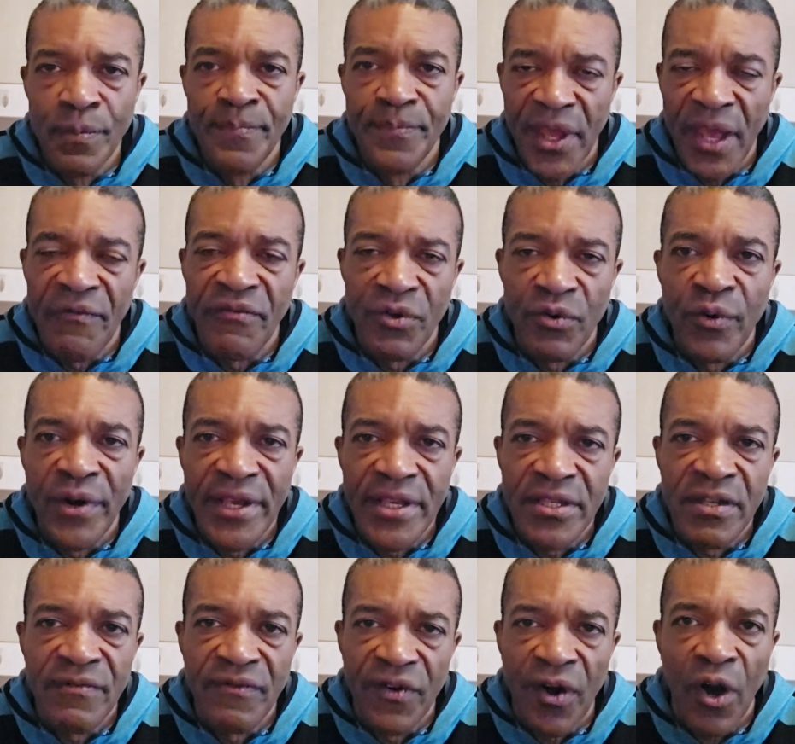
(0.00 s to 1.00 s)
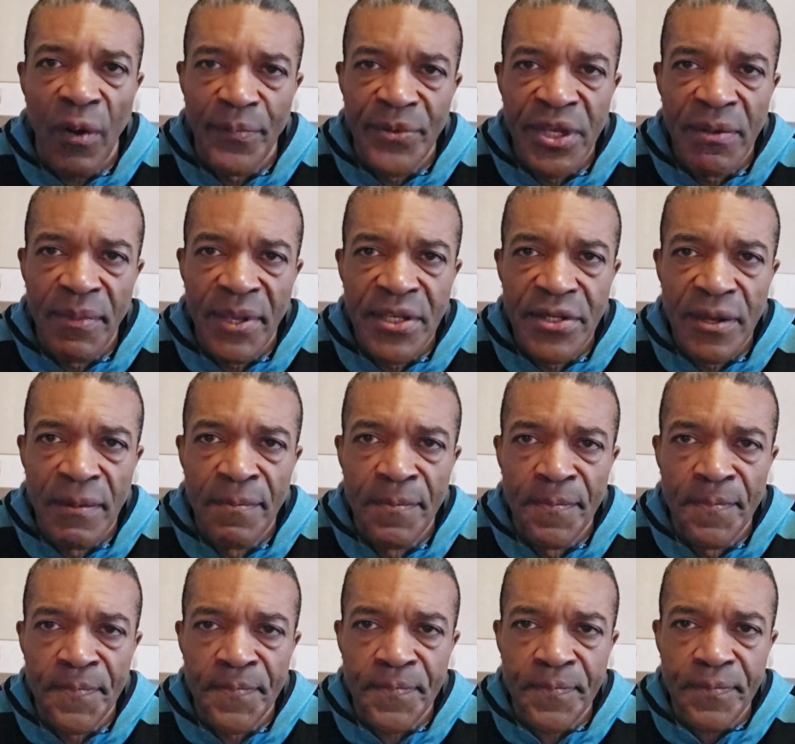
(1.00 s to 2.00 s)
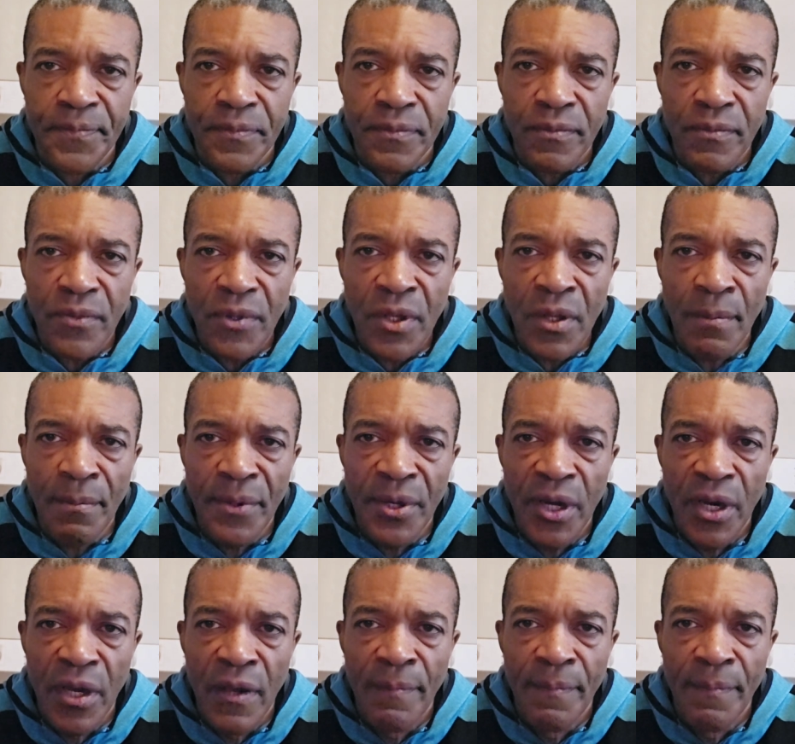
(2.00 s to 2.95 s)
every reason for optimism. But